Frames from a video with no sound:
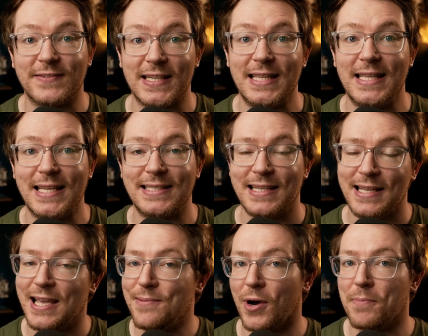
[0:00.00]
have seen this
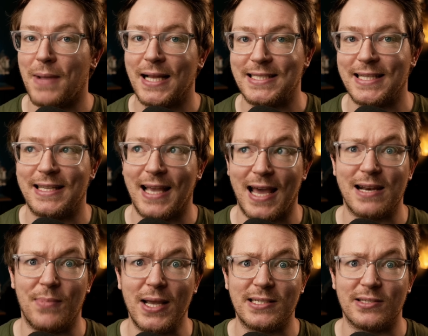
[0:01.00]
in my magic
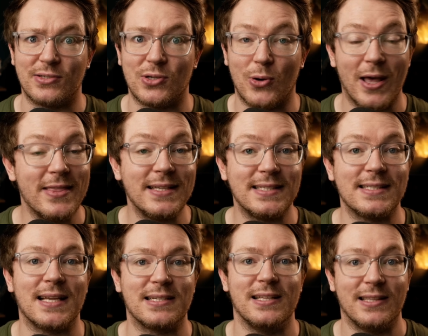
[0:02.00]
animation tool, and this
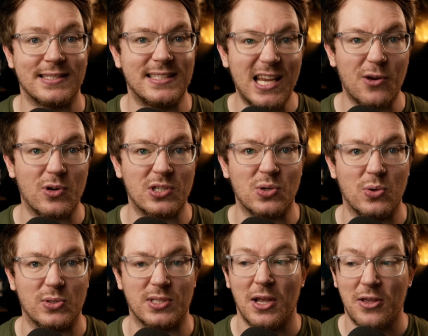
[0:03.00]
is actually the secret
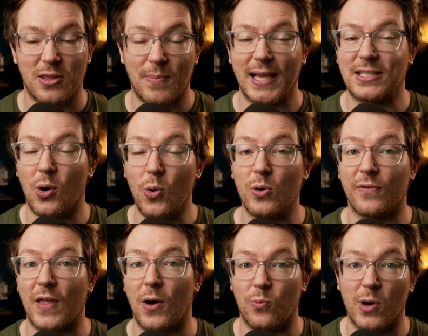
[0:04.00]
sauce that makes all
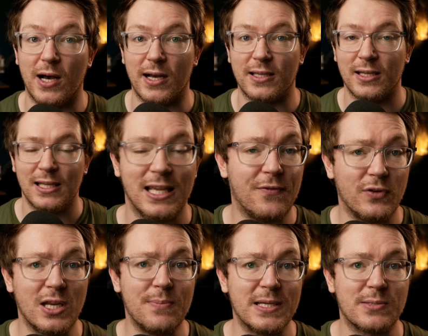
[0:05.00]
of that work. If
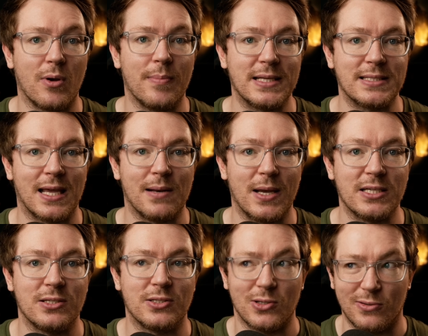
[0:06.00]
you did miss my magic
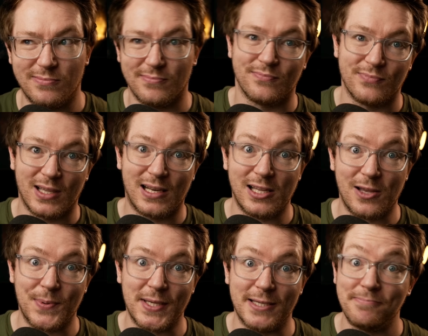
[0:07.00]
animation tool, click
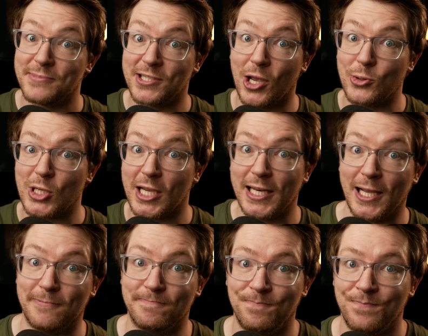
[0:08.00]
up here to go check it
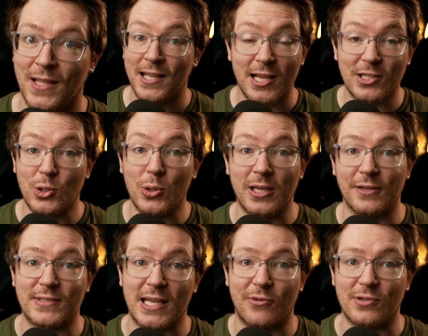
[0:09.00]
out. And talking
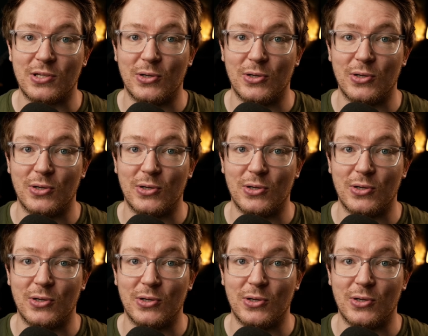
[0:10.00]
of secret